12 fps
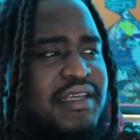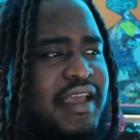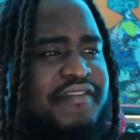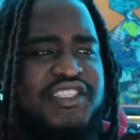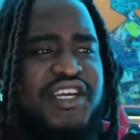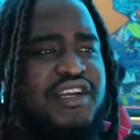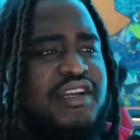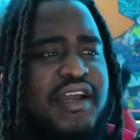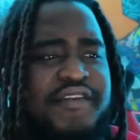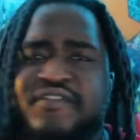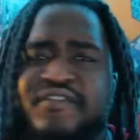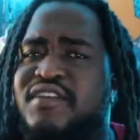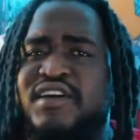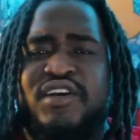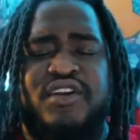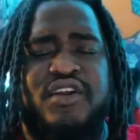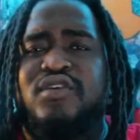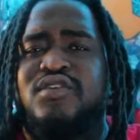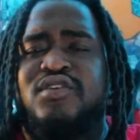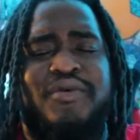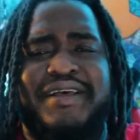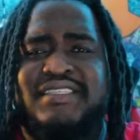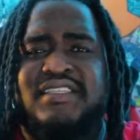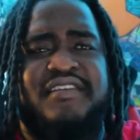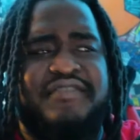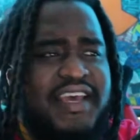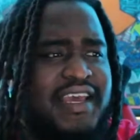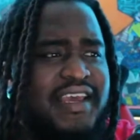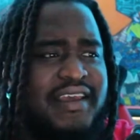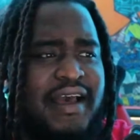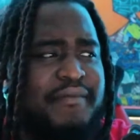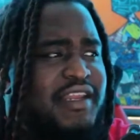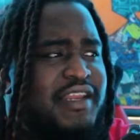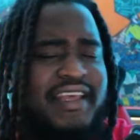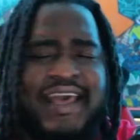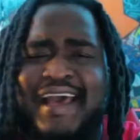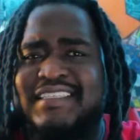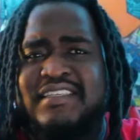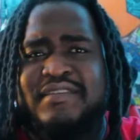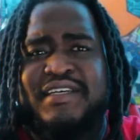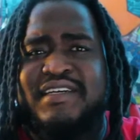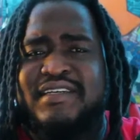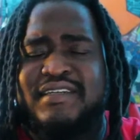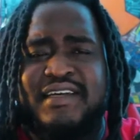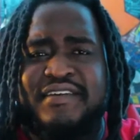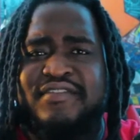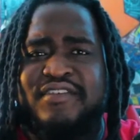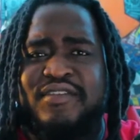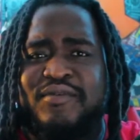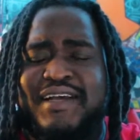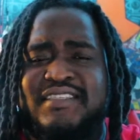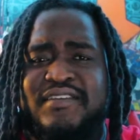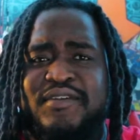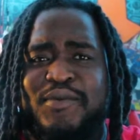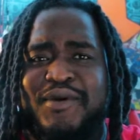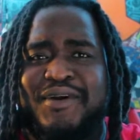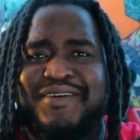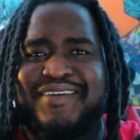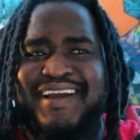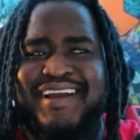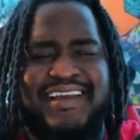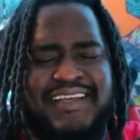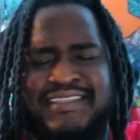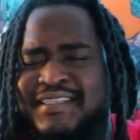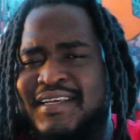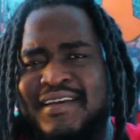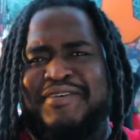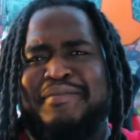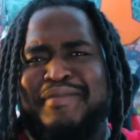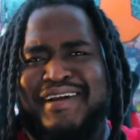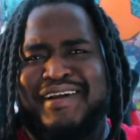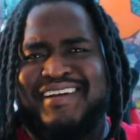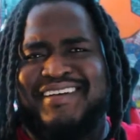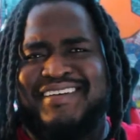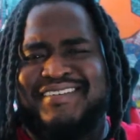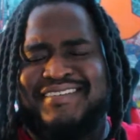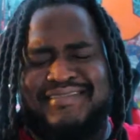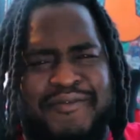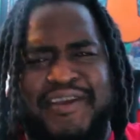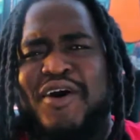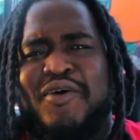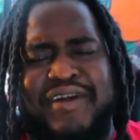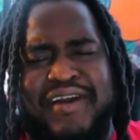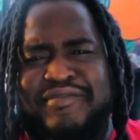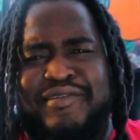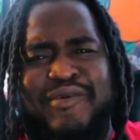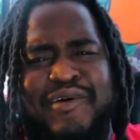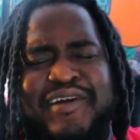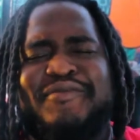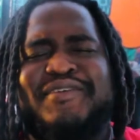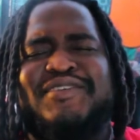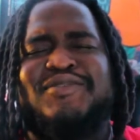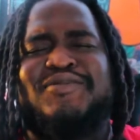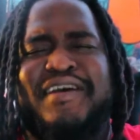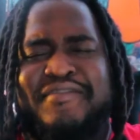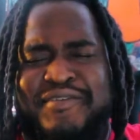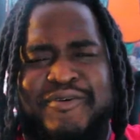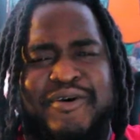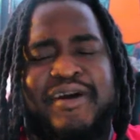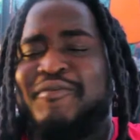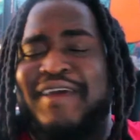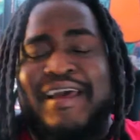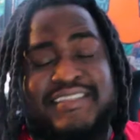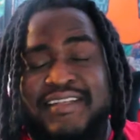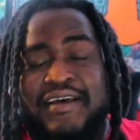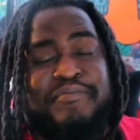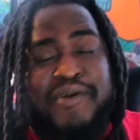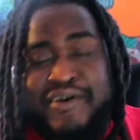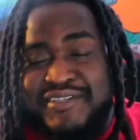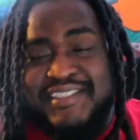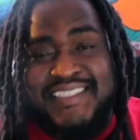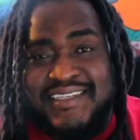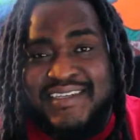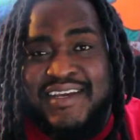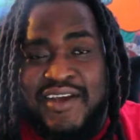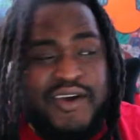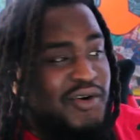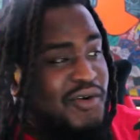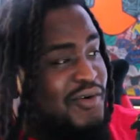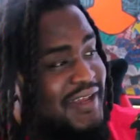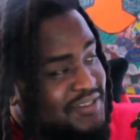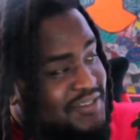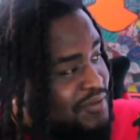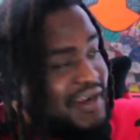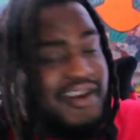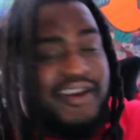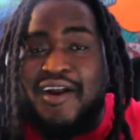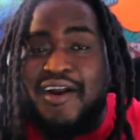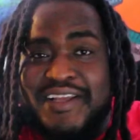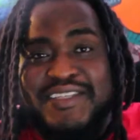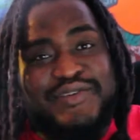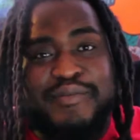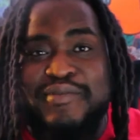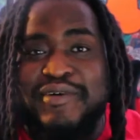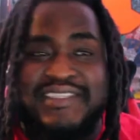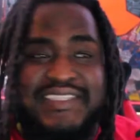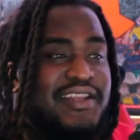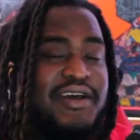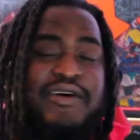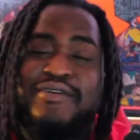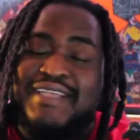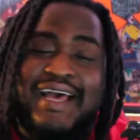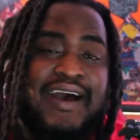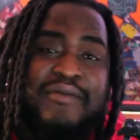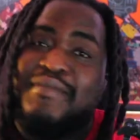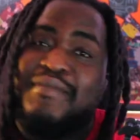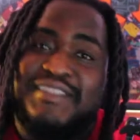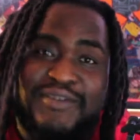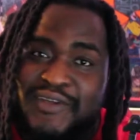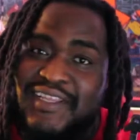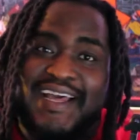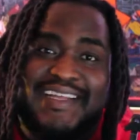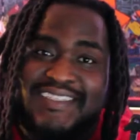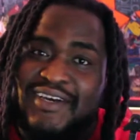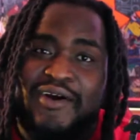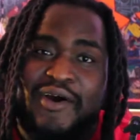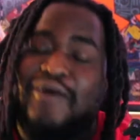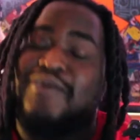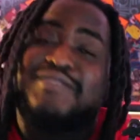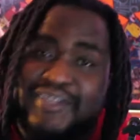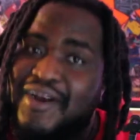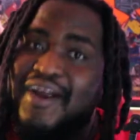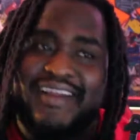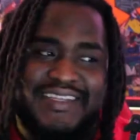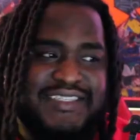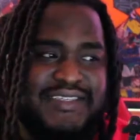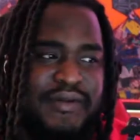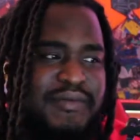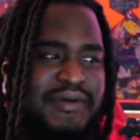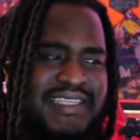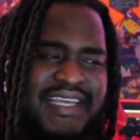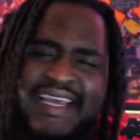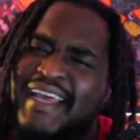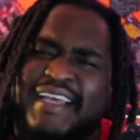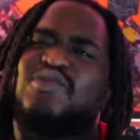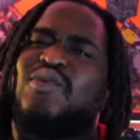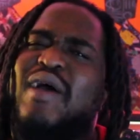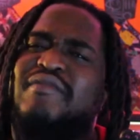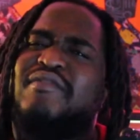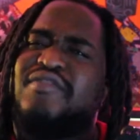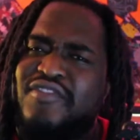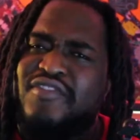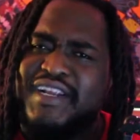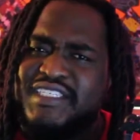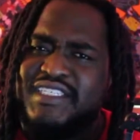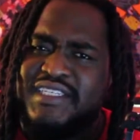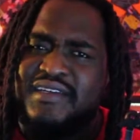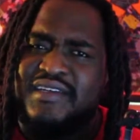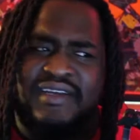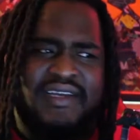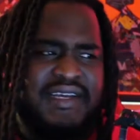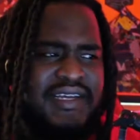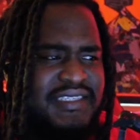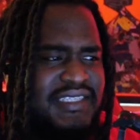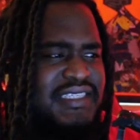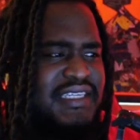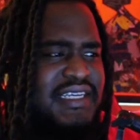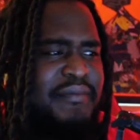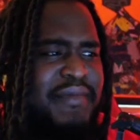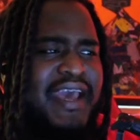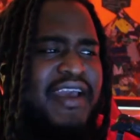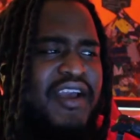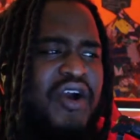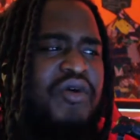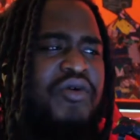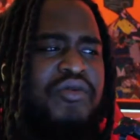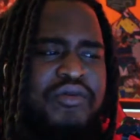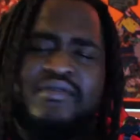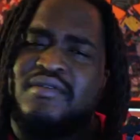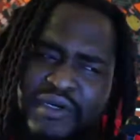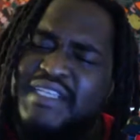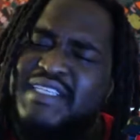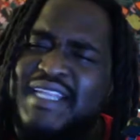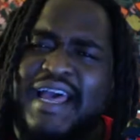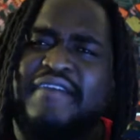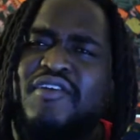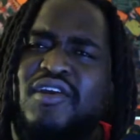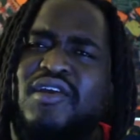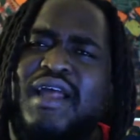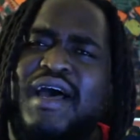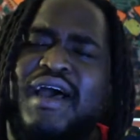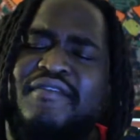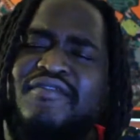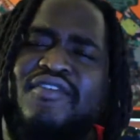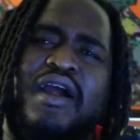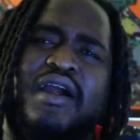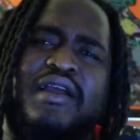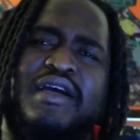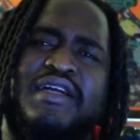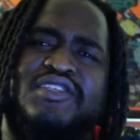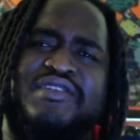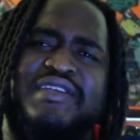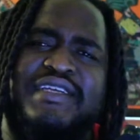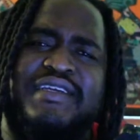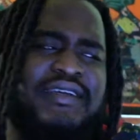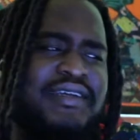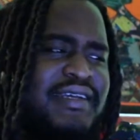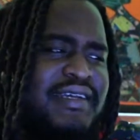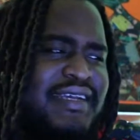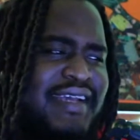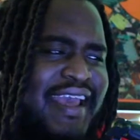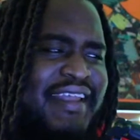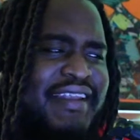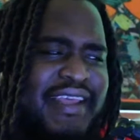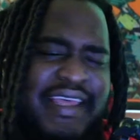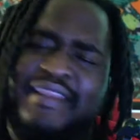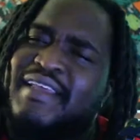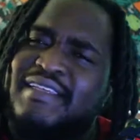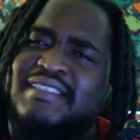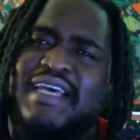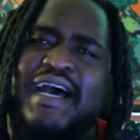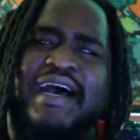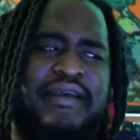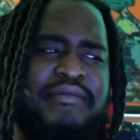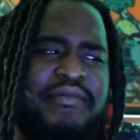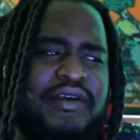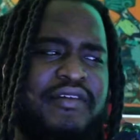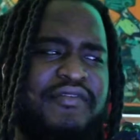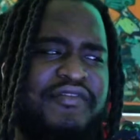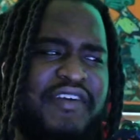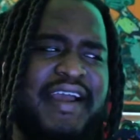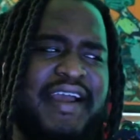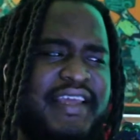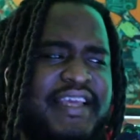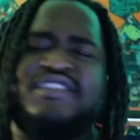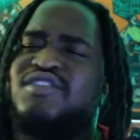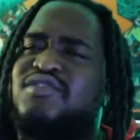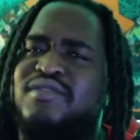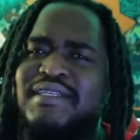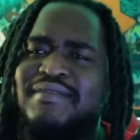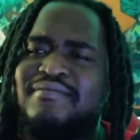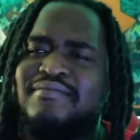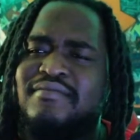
If it's good enough for the good old US of A, I mean, it has to be good enough for the rest of the world, right? Because we're America. We go wherever we want and we do whatever we want. As a person who has read history books and knows how much we like to alter our history books, it's quite refreshing to see a man go put his life on the line for our country and in his time find history.